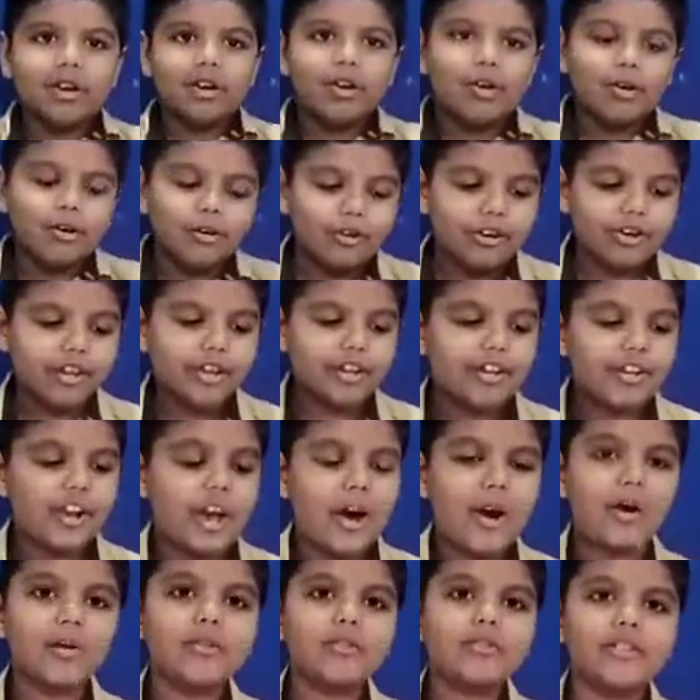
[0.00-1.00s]
Okay,
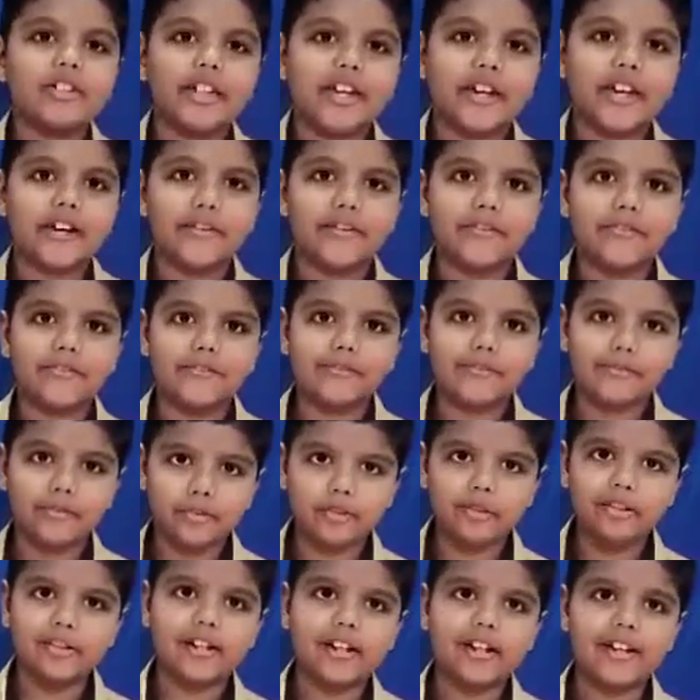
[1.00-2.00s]
now take
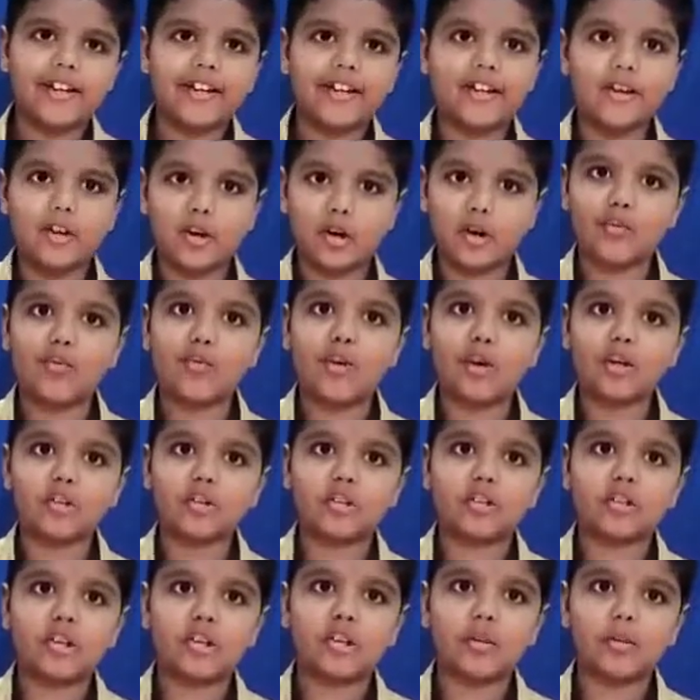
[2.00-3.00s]
food color or water
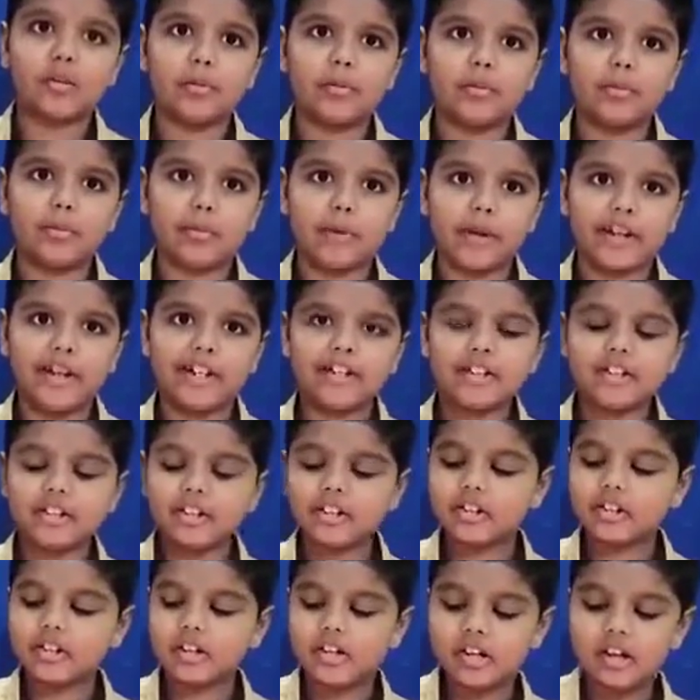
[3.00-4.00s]
soluble paint,
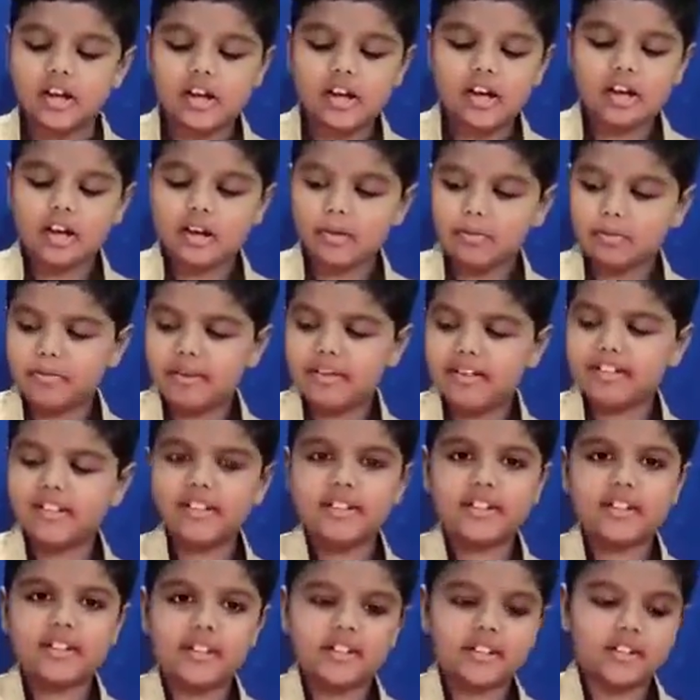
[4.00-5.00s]
mix
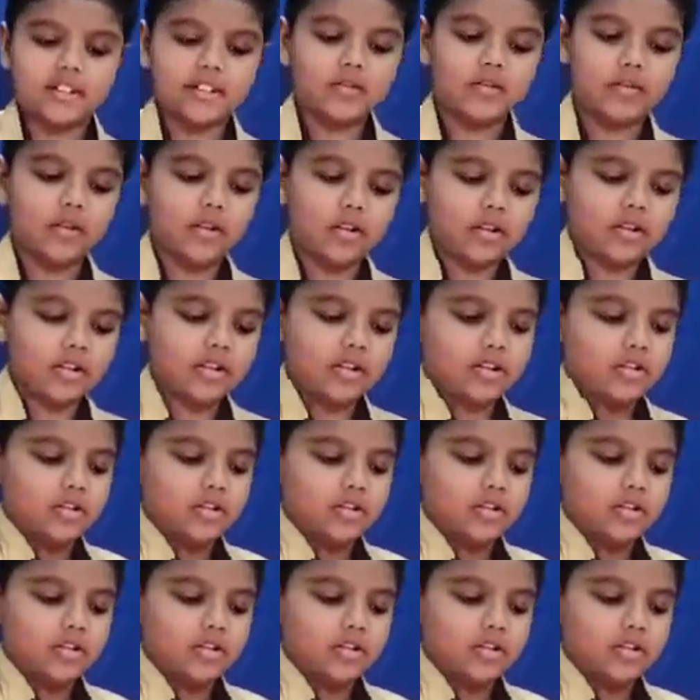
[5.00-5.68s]
it in the water.